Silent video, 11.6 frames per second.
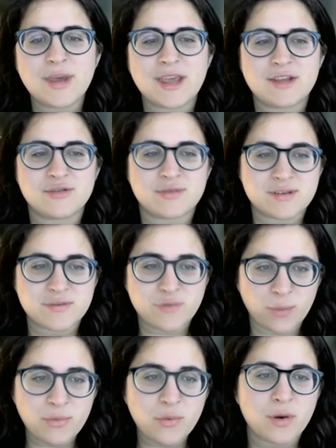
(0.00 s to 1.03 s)
we can
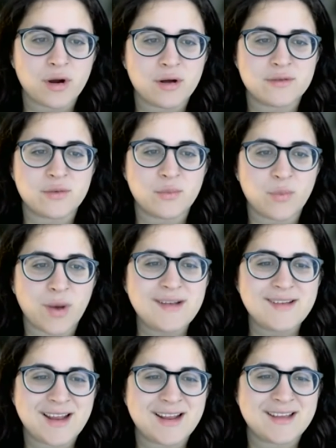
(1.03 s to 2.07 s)
transform the world one
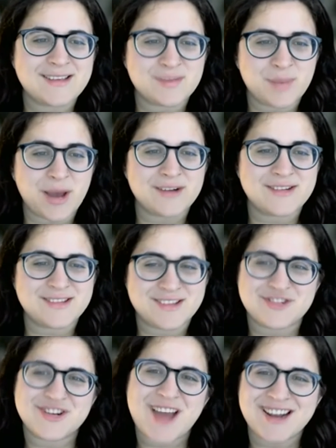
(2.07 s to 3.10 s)
data-inspired
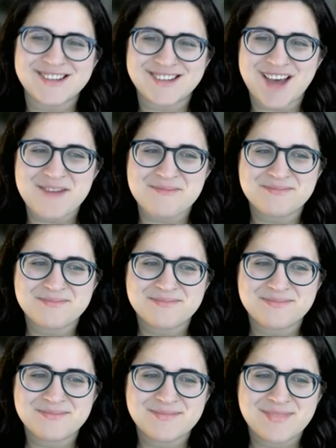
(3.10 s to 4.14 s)
decision at a time.
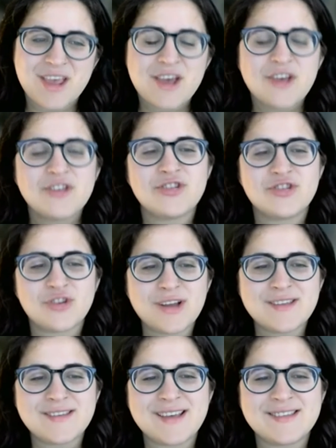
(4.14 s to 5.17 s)
She
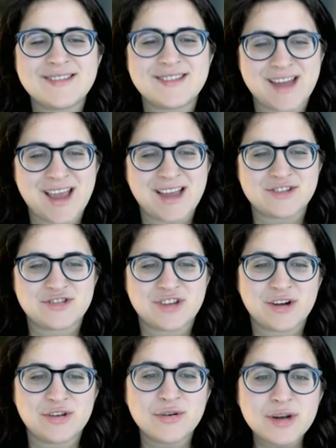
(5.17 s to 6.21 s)
joins us today to
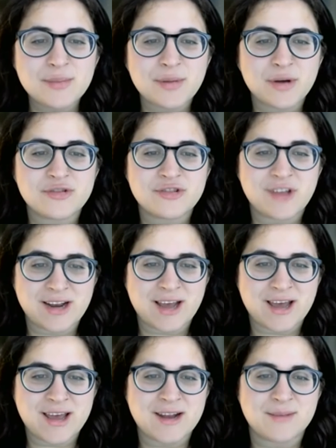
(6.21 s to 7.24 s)
share how you can approach
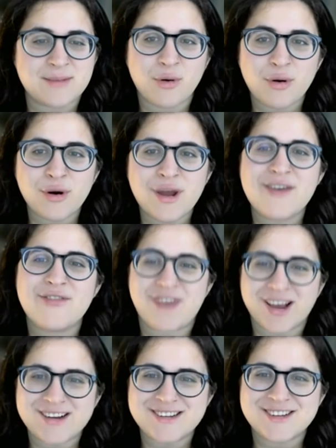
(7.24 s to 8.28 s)
data in a more
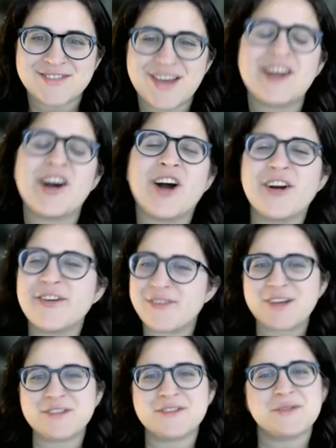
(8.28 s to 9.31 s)
effective and
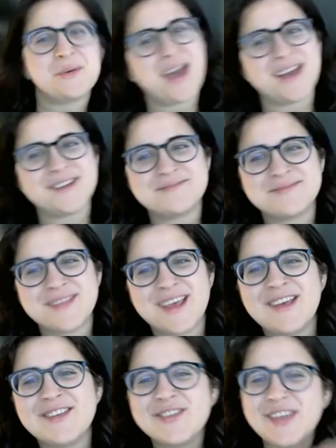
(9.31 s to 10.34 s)
heartfelt way.
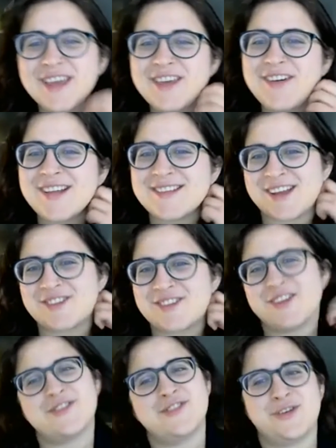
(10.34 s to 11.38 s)
So thank you,
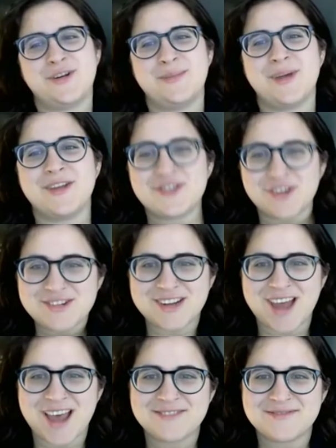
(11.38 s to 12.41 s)
Alexandra, for joining me on the show
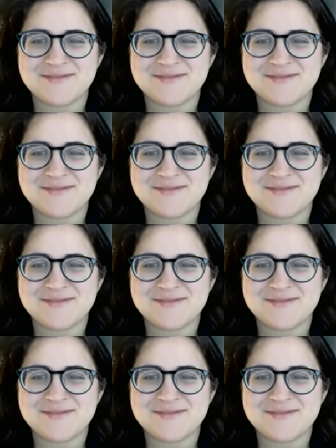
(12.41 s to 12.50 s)
today.